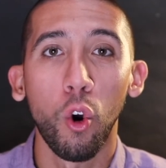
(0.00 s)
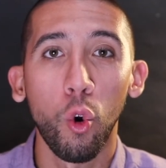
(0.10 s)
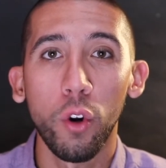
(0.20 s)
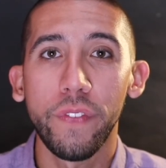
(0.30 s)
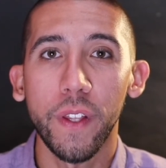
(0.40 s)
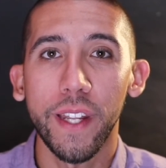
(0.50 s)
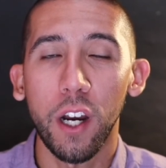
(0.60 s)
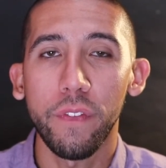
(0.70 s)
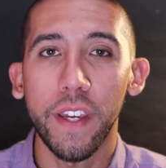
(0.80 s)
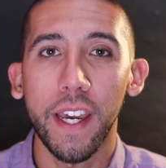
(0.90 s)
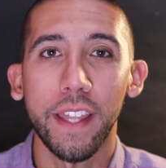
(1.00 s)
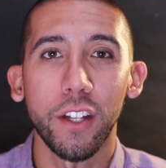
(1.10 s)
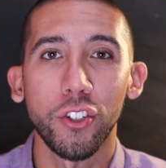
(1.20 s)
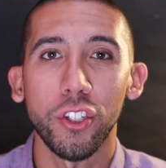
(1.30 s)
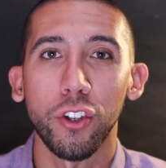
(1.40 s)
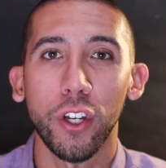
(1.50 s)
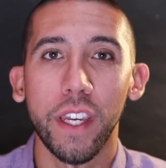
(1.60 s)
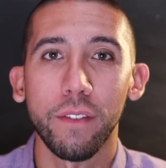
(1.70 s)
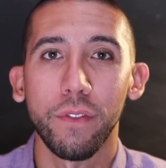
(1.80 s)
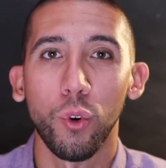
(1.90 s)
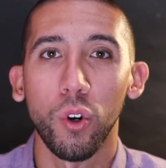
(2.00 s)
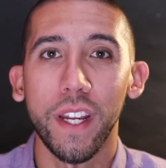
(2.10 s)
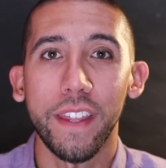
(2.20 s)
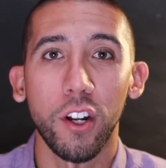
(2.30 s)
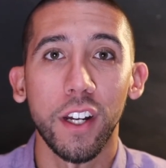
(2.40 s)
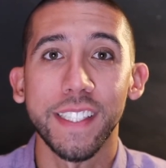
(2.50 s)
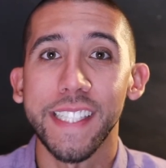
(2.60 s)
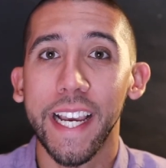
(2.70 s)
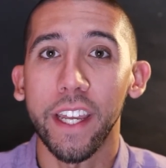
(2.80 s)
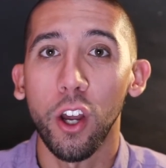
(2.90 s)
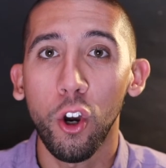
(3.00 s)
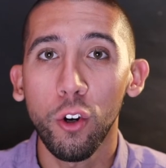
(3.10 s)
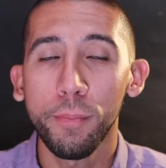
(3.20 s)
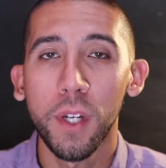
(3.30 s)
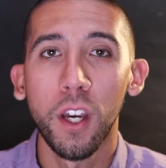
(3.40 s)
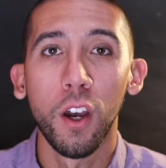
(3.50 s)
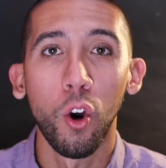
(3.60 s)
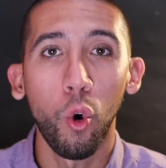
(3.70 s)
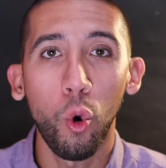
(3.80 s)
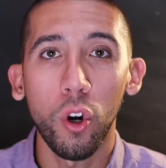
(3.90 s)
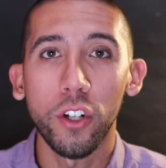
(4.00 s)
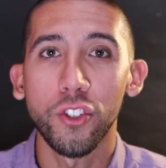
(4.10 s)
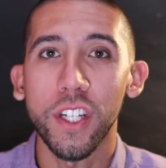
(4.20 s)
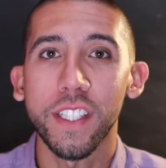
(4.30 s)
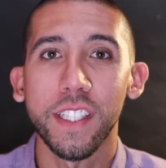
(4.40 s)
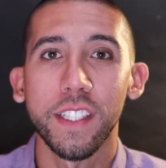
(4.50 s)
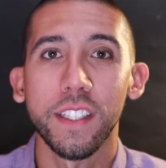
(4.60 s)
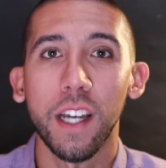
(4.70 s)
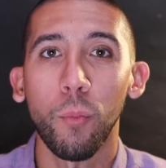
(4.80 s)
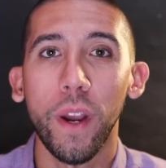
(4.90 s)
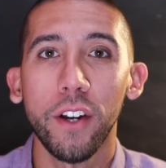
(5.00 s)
or Philadelphia, and they're just looking for either a second home or just somewhere